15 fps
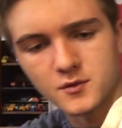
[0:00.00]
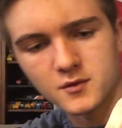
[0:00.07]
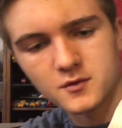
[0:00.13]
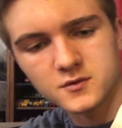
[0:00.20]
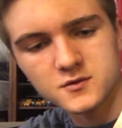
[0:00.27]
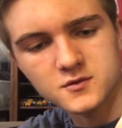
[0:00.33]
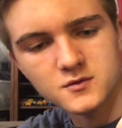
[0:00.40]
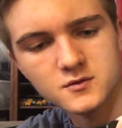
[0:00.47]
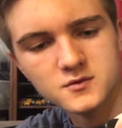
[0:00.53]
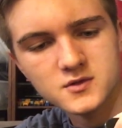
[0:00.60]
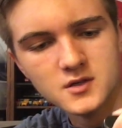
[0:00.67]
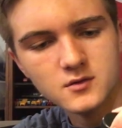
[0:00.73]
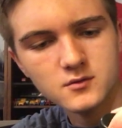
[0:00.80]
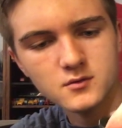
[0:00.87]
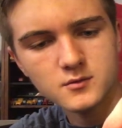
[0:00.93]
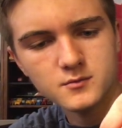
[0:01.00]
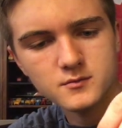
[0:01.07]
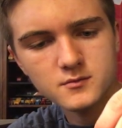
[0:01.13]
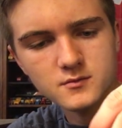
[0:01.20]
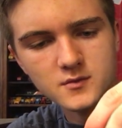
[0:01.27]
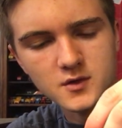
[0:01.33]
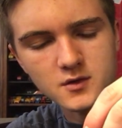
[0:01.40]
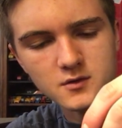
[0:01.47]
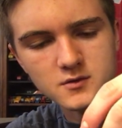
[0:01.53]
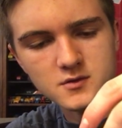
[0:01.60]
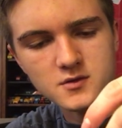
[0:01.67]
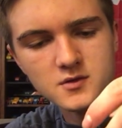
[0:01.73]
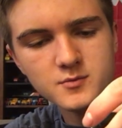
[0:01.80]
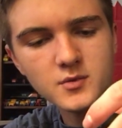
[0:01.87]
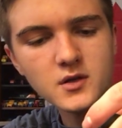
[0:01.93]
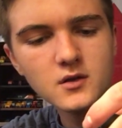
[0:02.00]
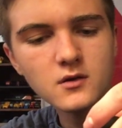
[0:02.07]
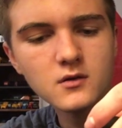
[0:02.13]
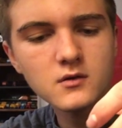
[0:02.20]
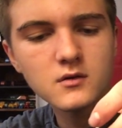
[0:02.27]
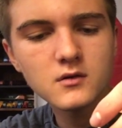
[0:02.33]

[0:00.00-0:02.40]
those screws out. Oop, there's the speaker.